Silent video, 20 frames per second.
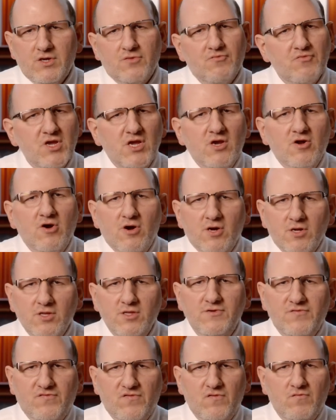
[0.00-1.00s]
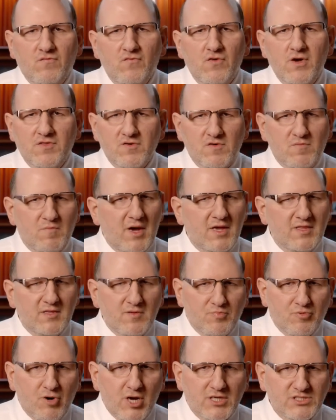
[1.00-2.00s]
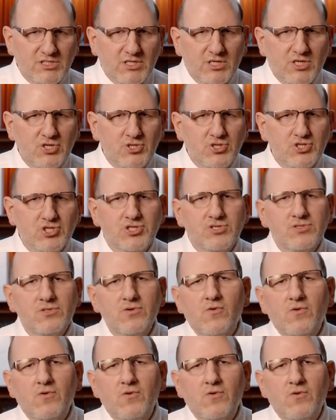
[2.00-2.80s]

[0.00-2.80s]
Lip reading: regardless of whether by the prosecution